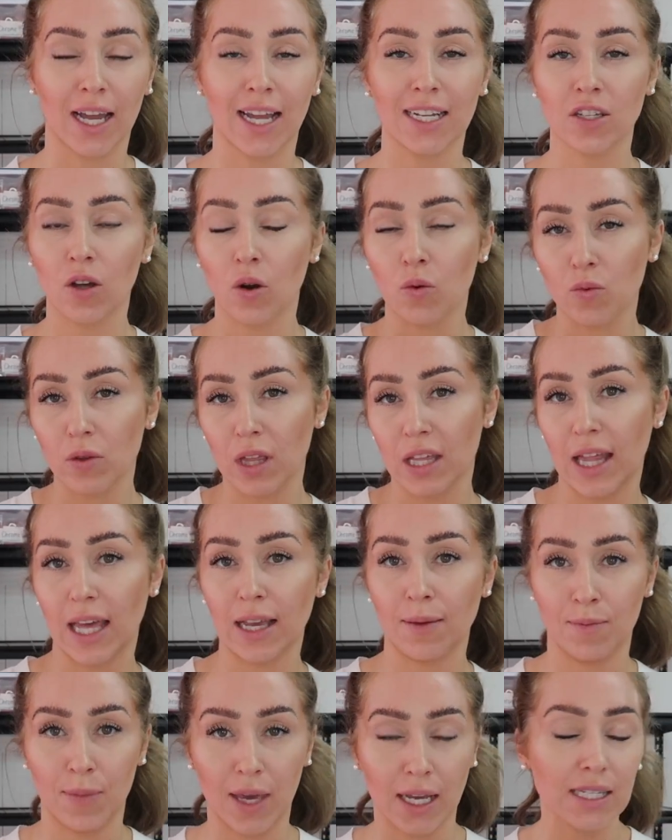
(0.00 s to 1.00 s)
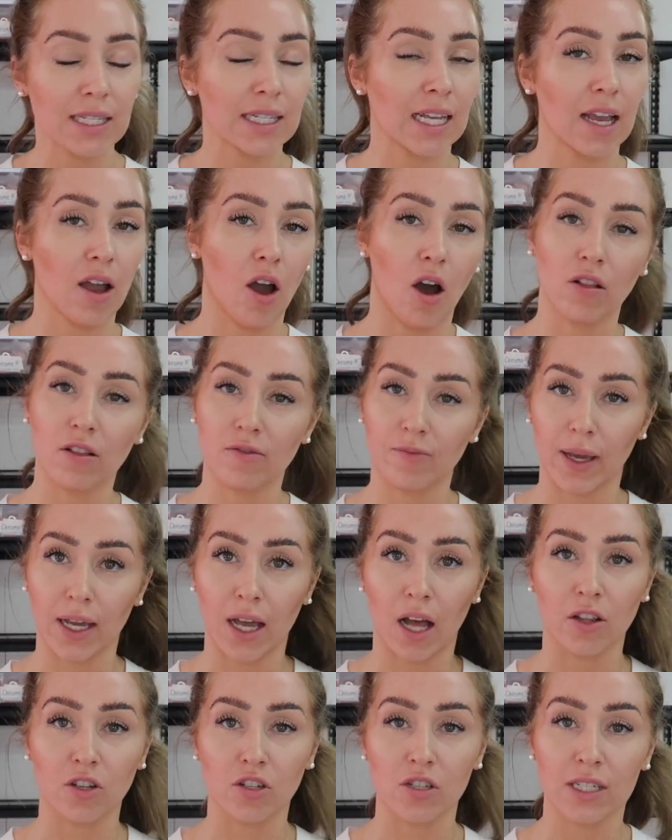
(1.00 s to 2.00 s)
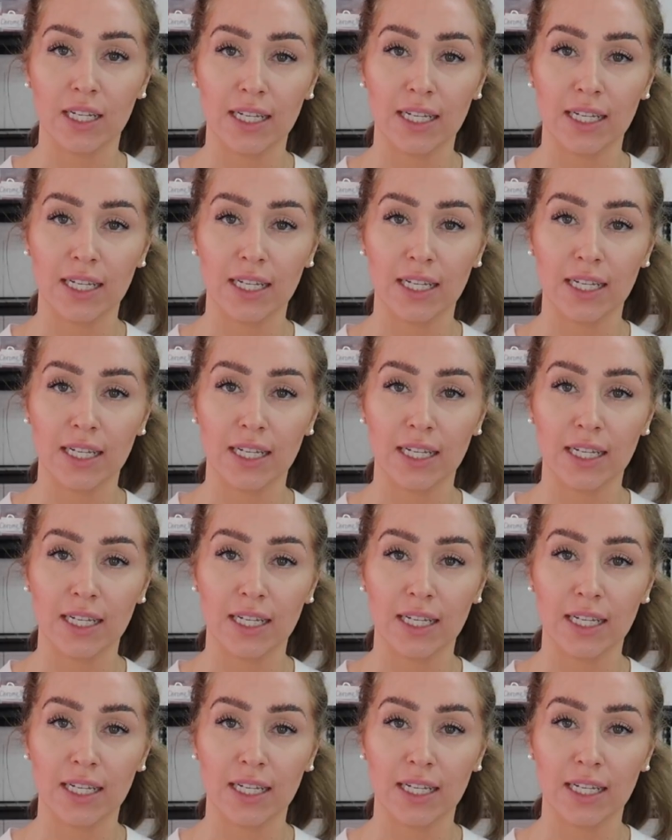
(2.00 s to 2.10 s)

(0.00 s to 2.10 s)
I don't really like mixing all of my colors